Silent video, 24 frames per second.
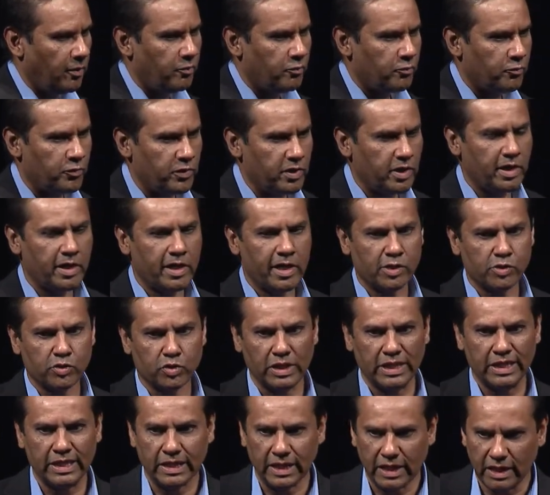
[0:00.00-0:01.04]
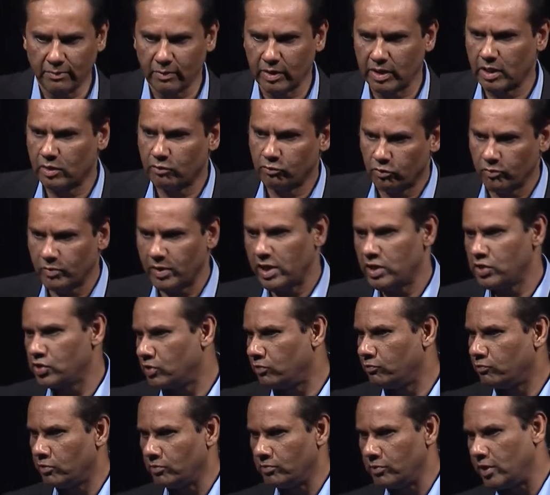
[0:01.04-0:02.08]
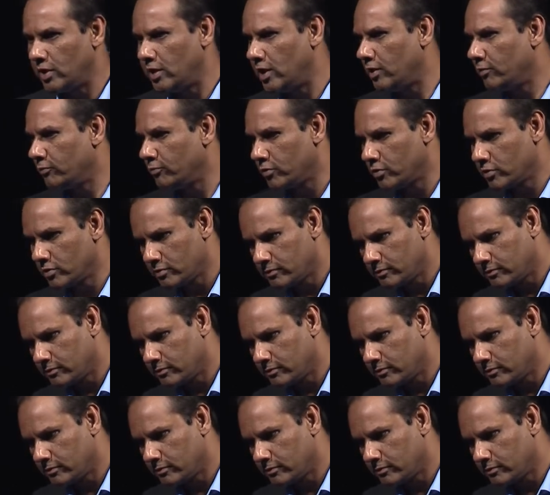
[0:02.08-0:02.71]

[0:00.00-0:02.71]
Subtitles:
We are actually gleaming information from the network